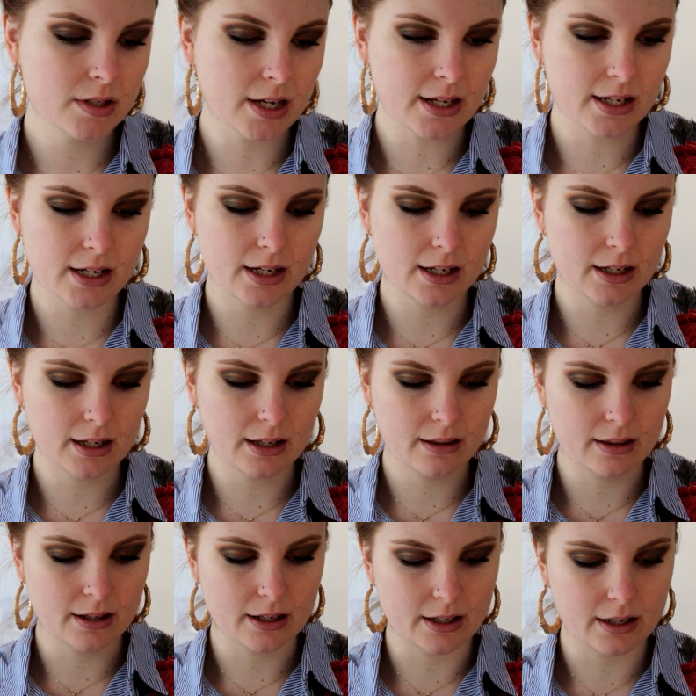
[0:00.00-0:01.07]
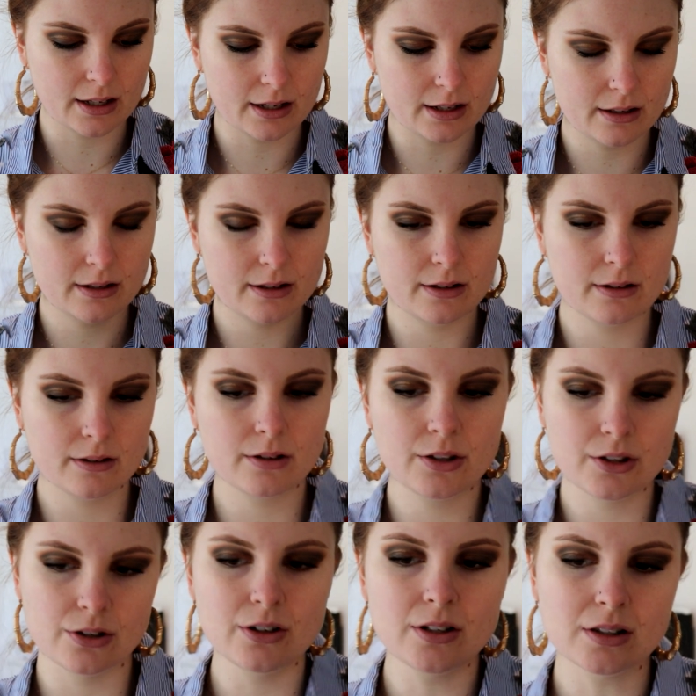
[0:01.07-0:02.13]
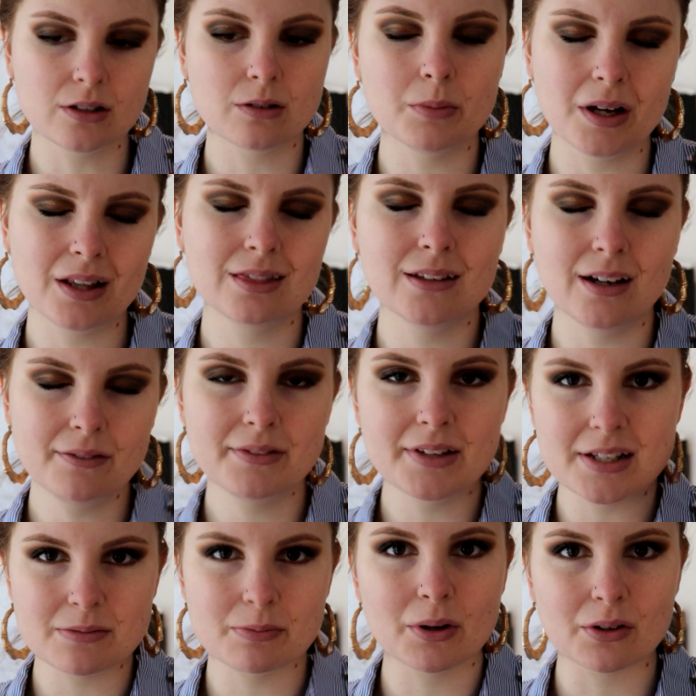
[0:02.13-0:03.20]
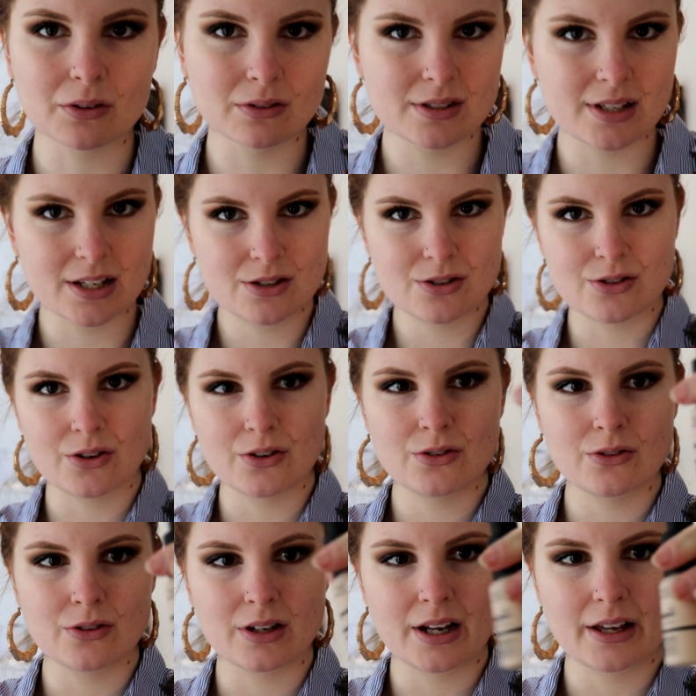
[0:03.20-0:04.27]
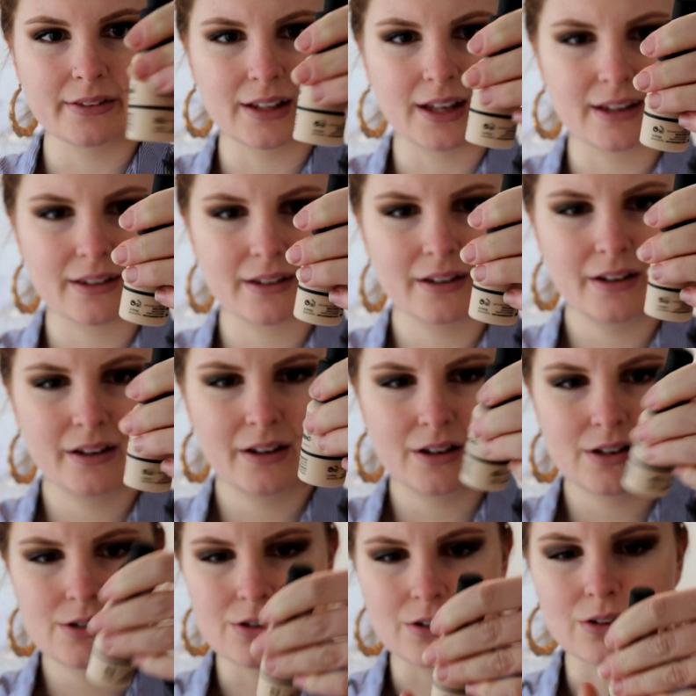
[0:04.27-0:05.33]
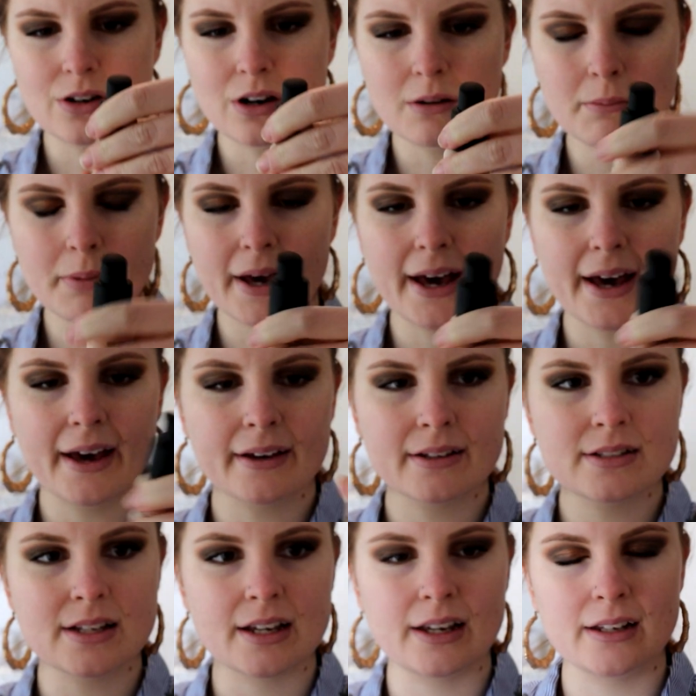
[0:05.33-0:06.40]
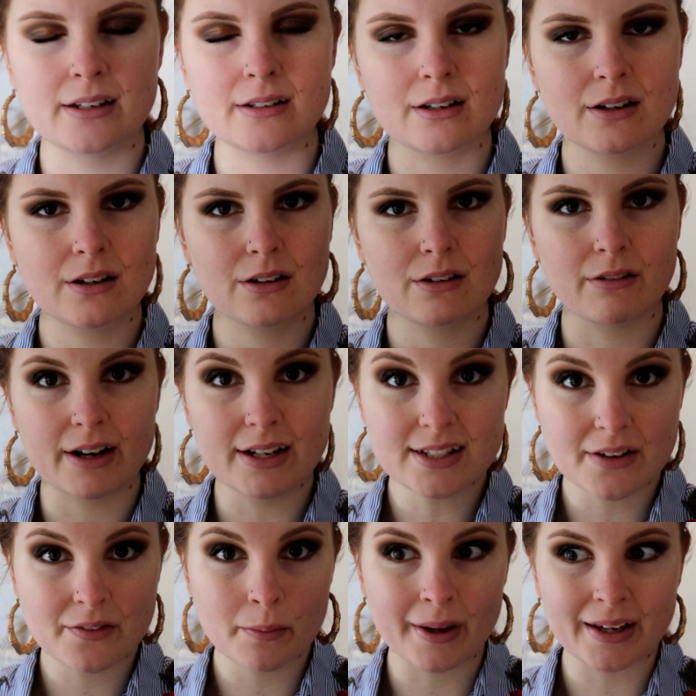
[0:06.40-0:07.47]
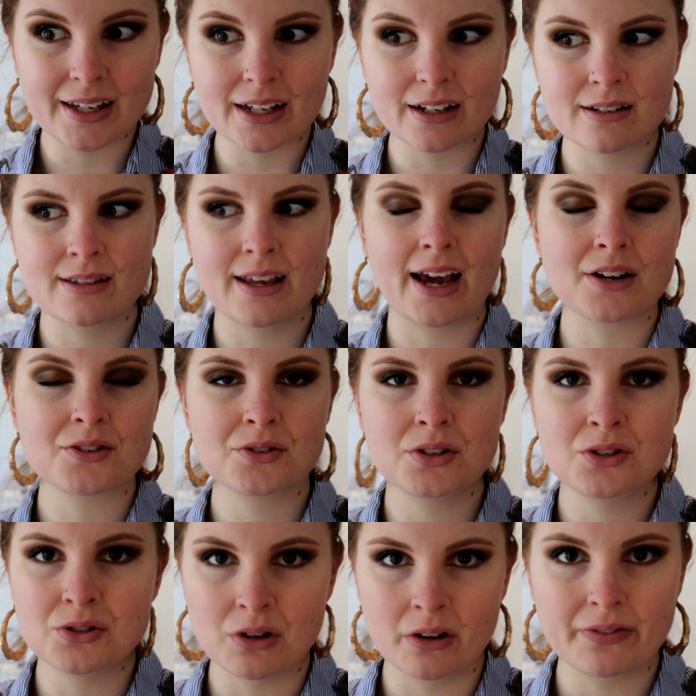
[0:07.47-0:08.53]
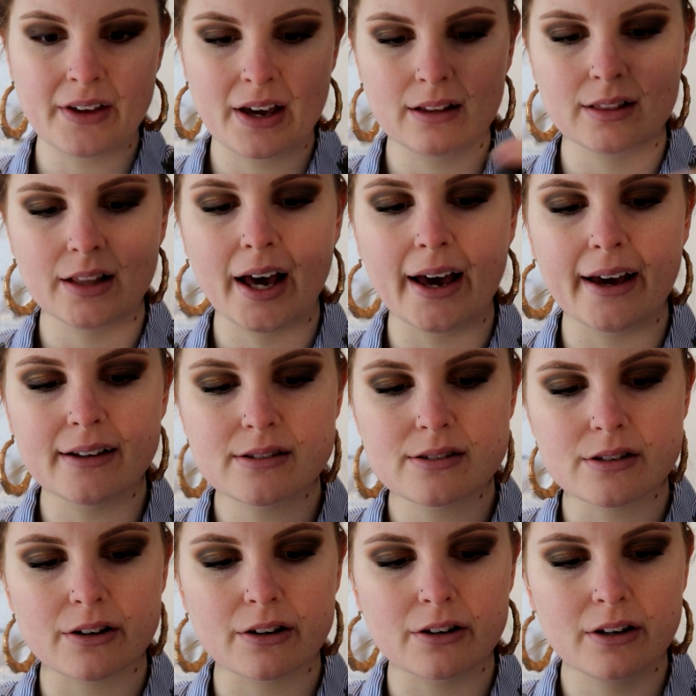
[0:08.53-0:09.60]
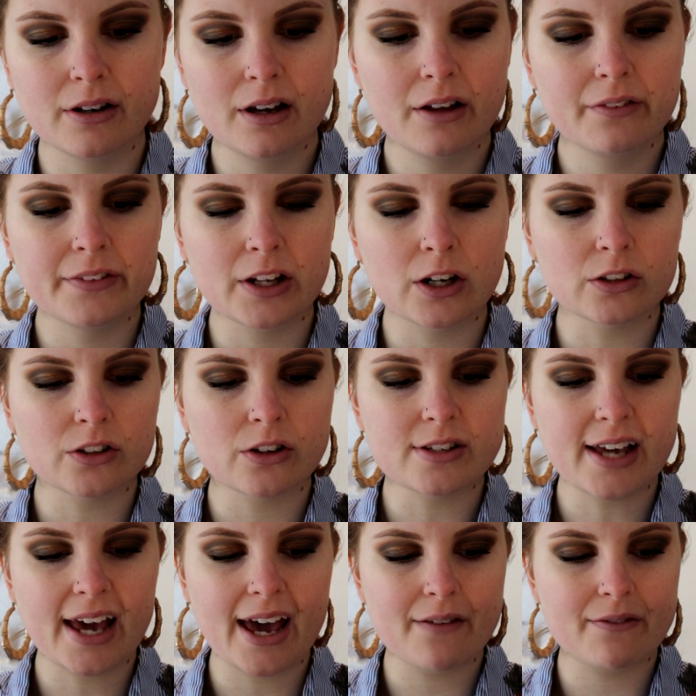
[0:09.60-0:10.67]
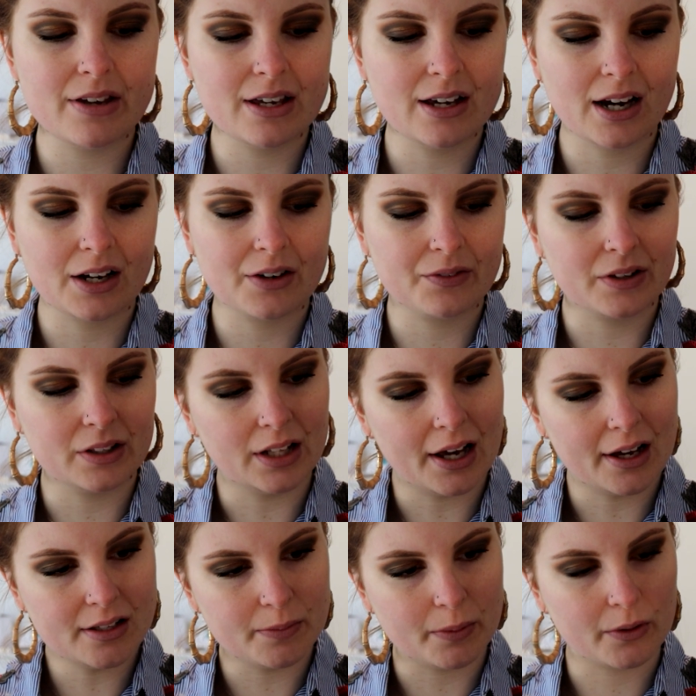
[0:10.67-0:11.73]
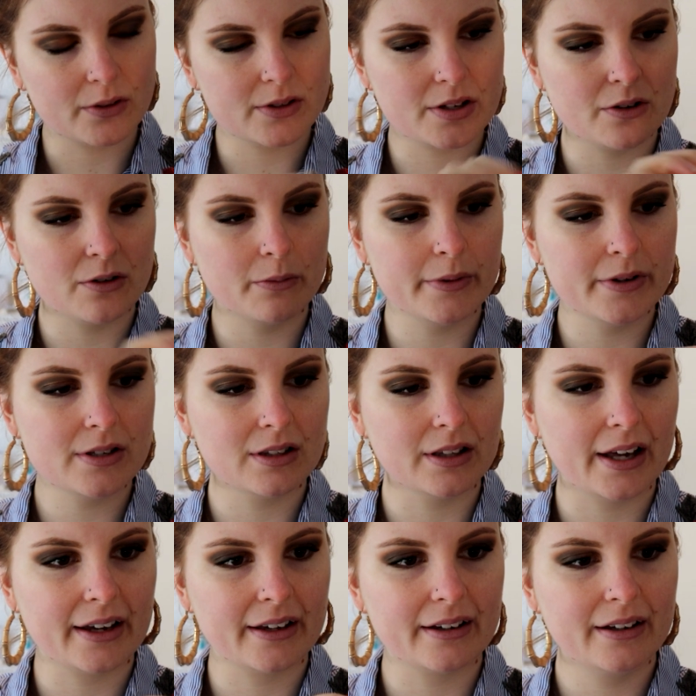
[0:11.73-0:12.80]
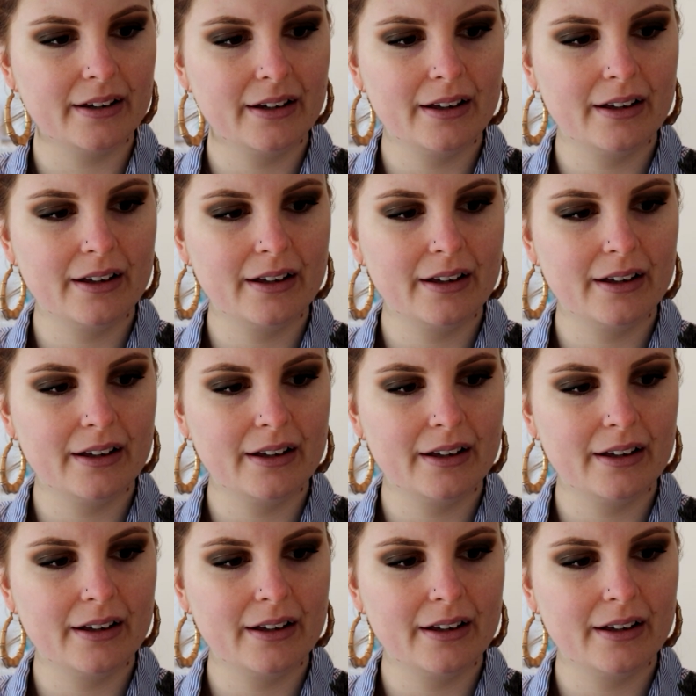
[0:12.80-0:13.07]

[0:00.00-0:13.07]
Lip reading: Taking the cute little, I love these bottles, they're so good and like so compact and great to have in my kit because they're actually not that light, so they're not those heavy kind of glass bottles, they're almost like